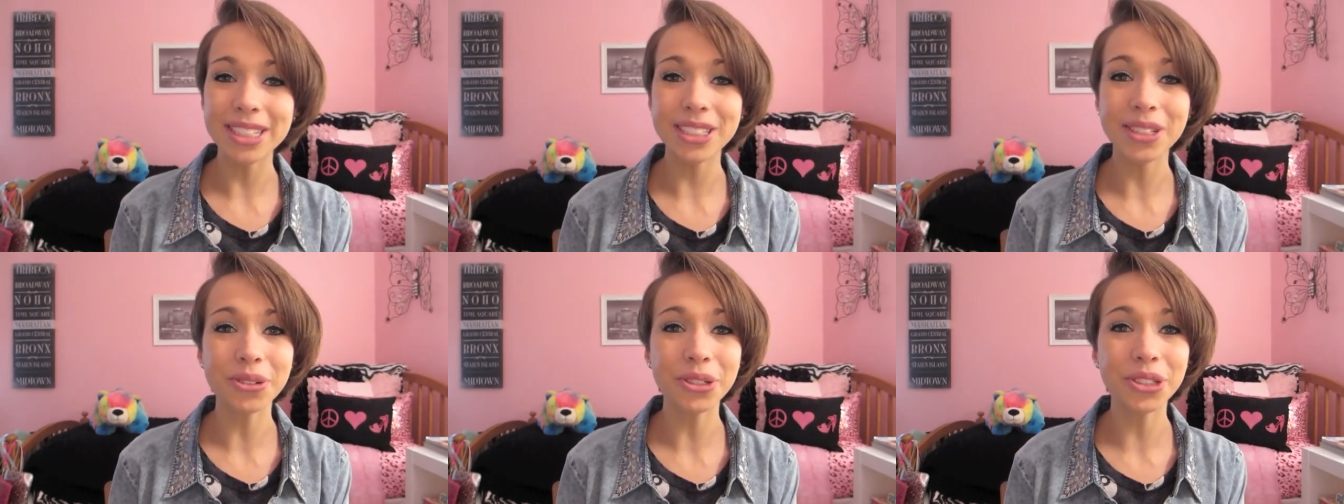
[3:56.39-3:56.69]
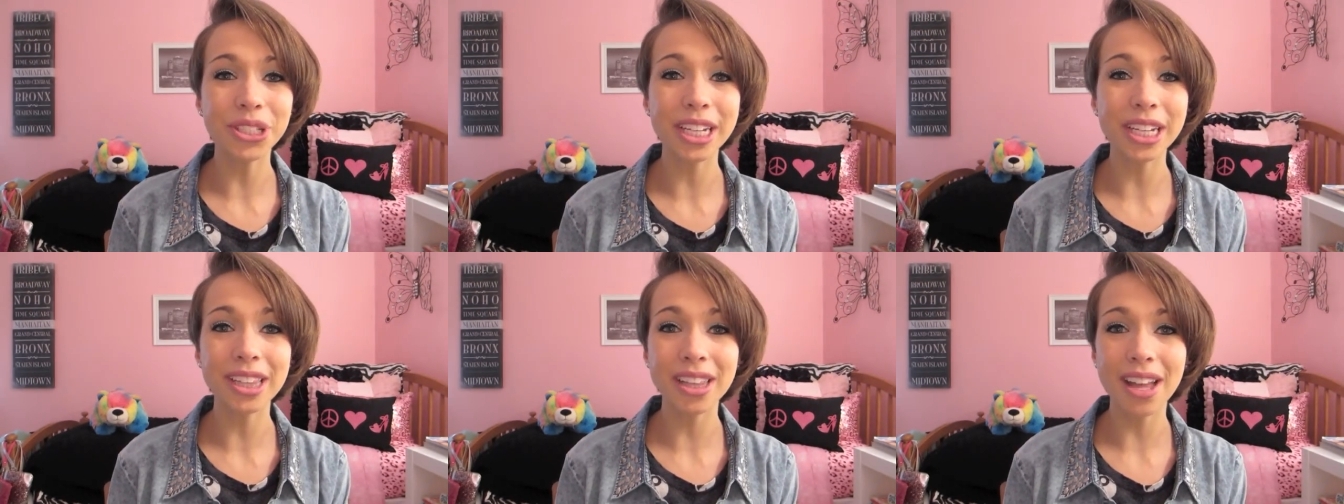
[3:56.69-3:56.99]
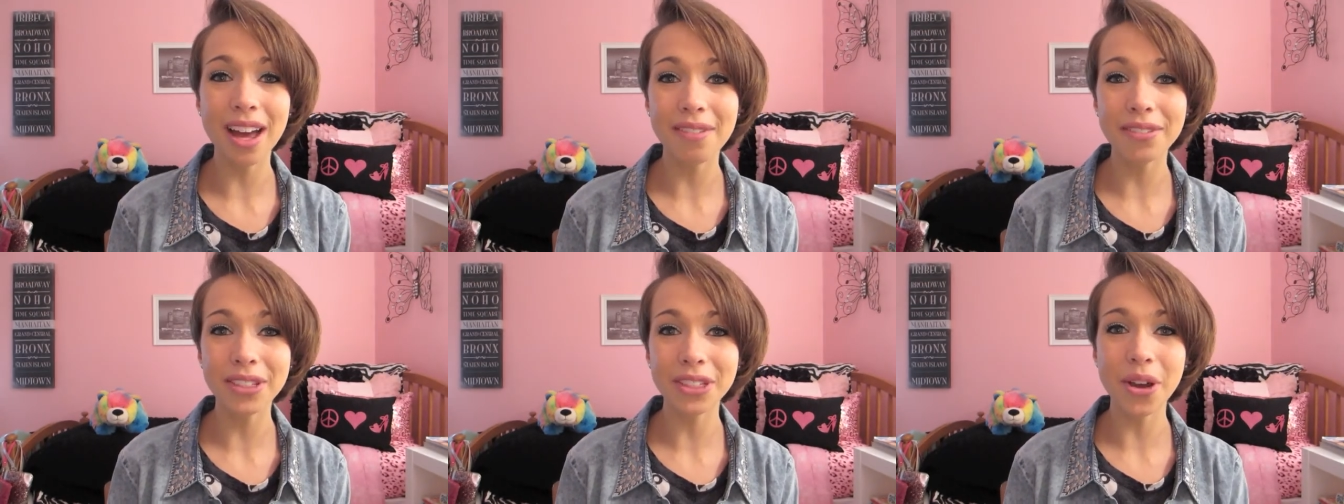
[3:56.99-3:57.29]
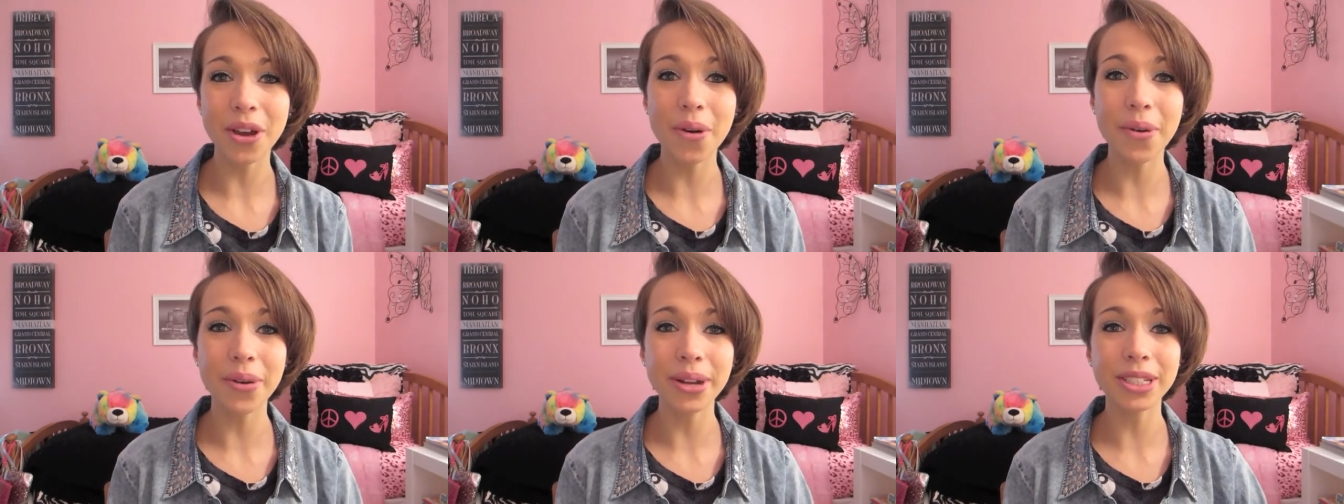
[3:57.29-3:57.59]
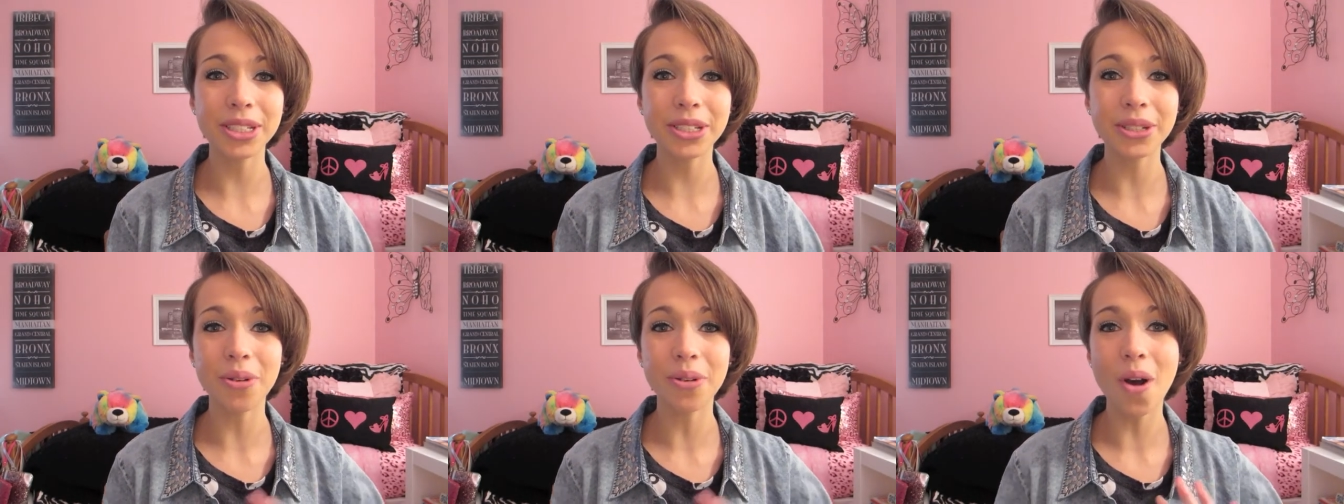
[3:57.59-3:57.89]
so she loves
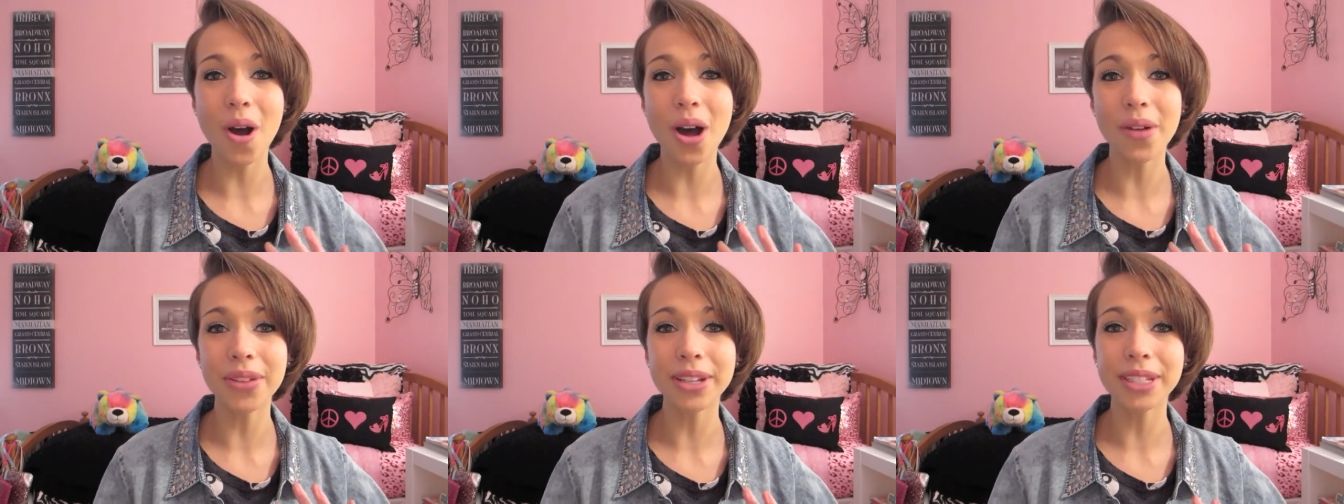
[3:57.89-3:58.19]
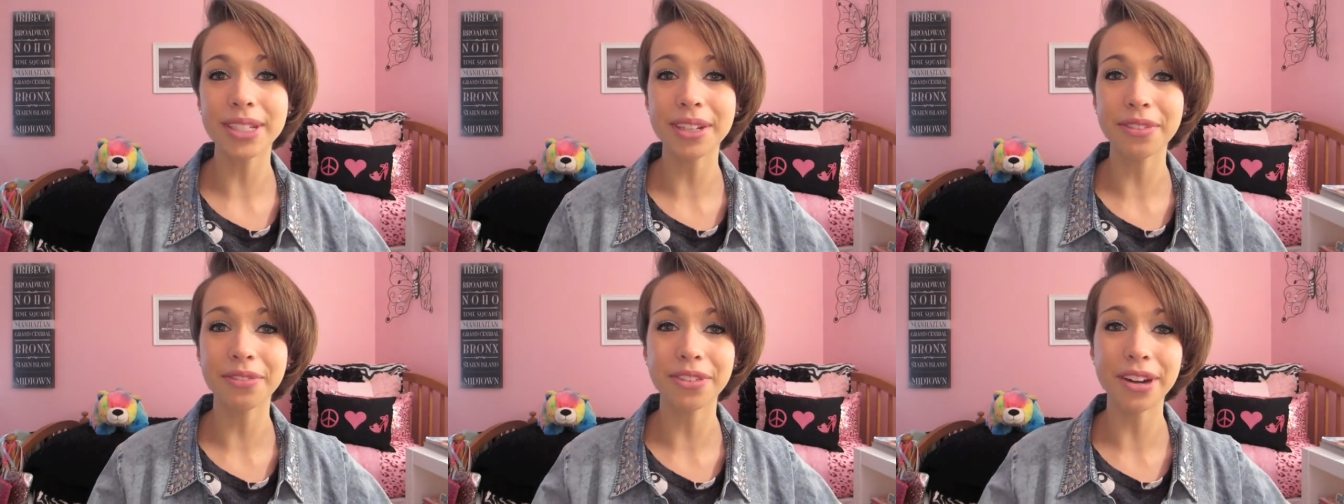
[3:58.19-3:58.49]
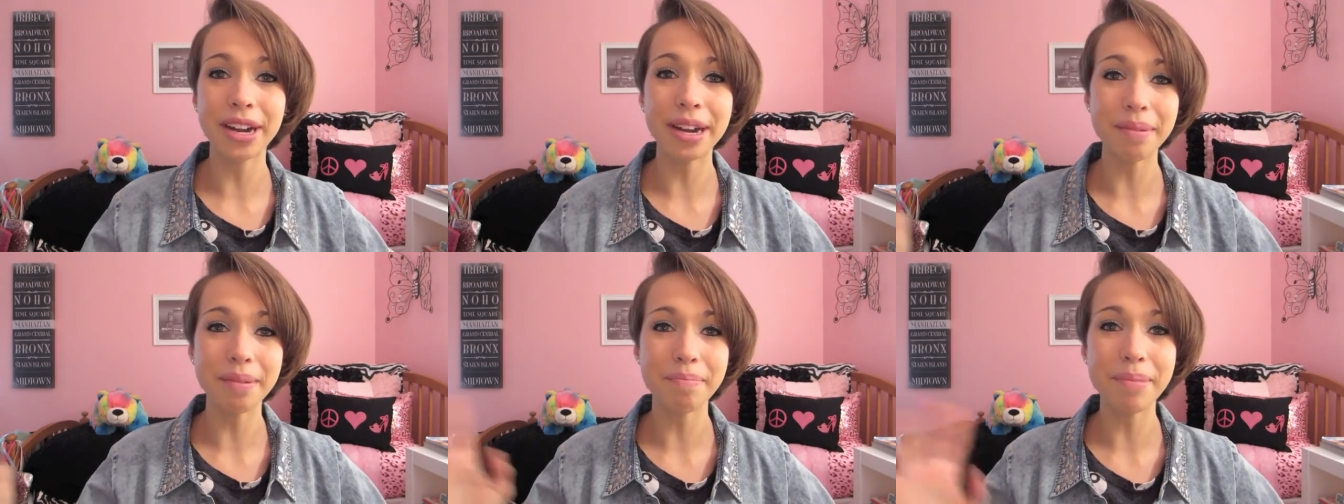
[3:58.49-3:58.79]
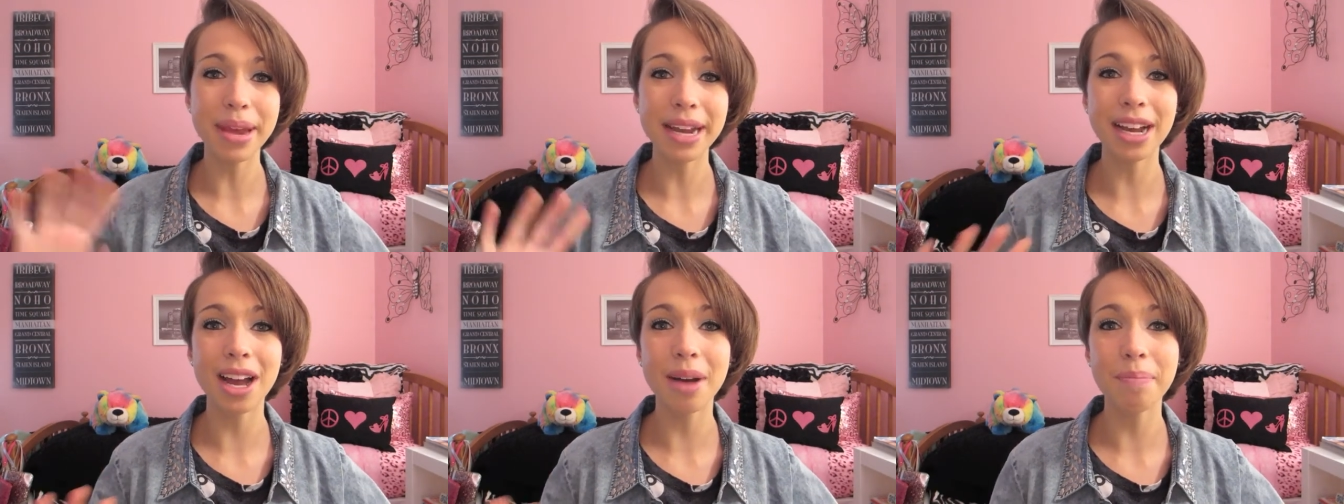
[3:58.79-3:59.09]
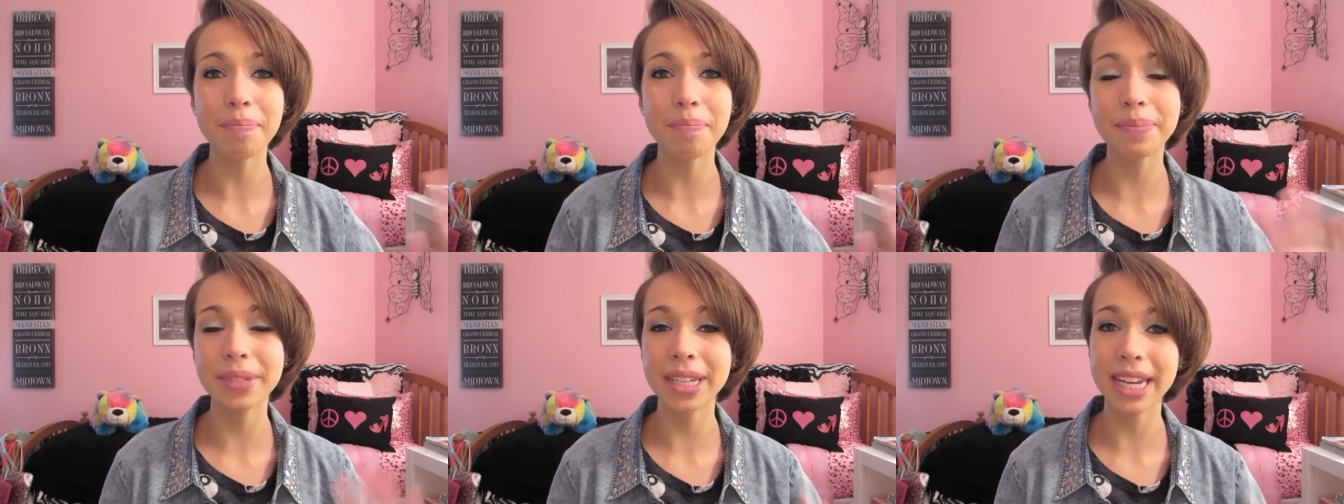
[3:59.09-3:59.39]
going to all the different
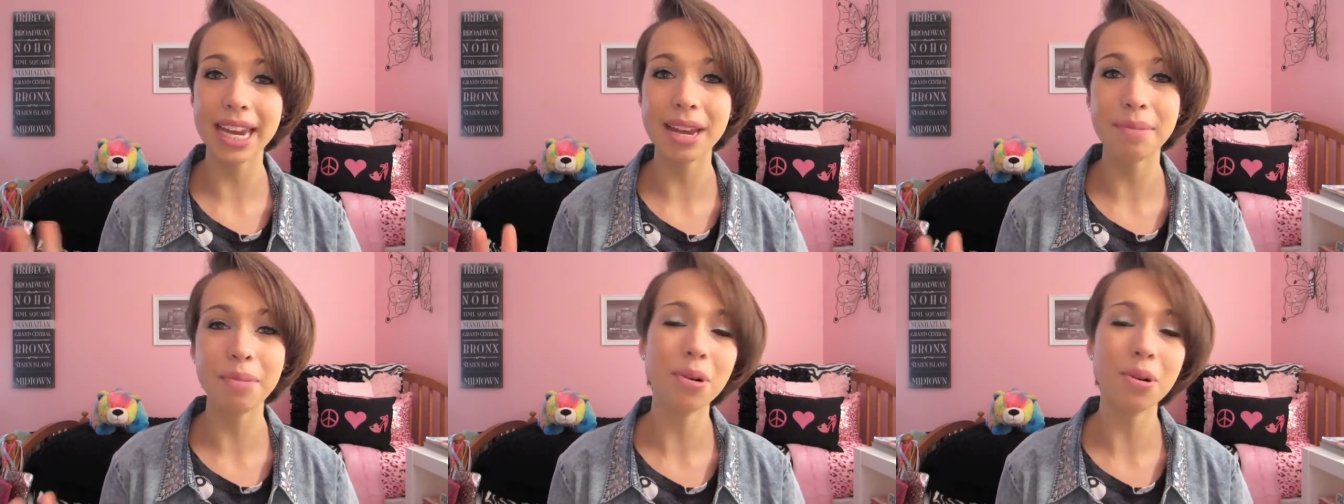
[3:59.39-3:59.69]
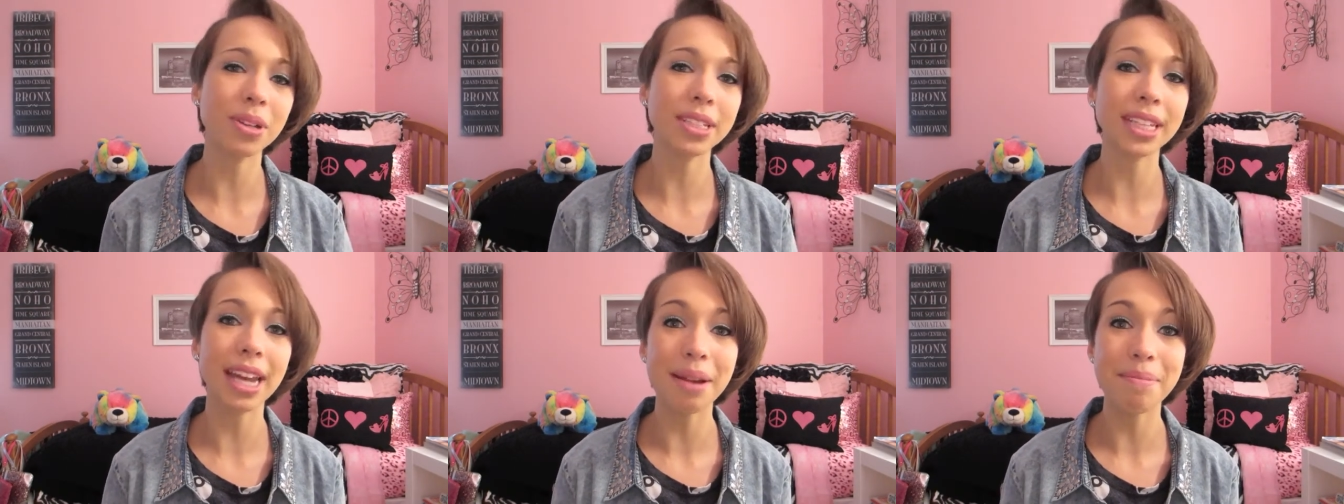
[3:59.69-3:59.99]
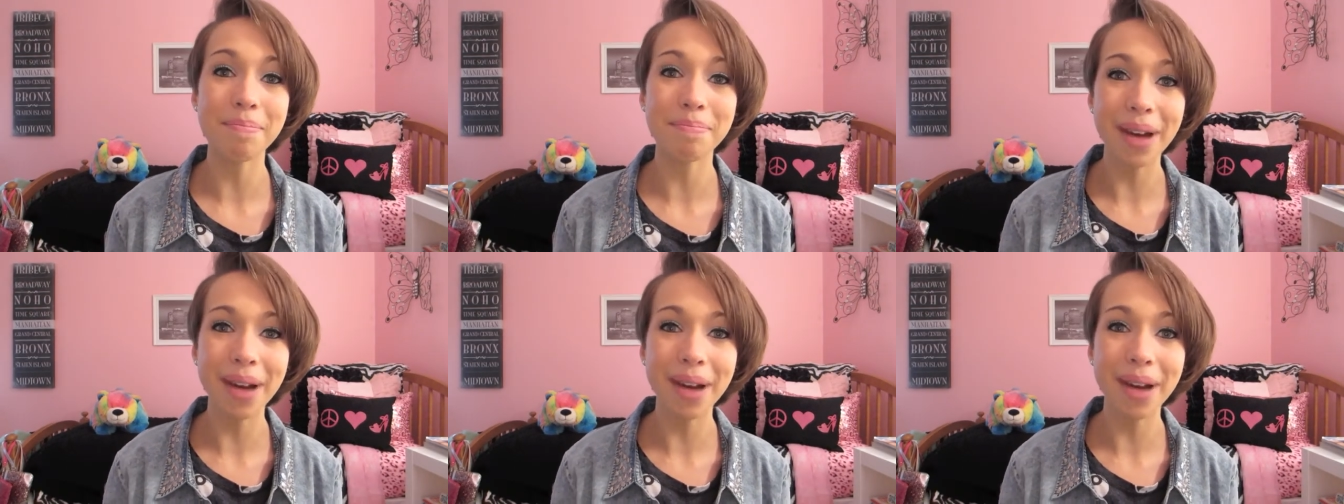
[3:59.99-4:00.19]
makeup tables and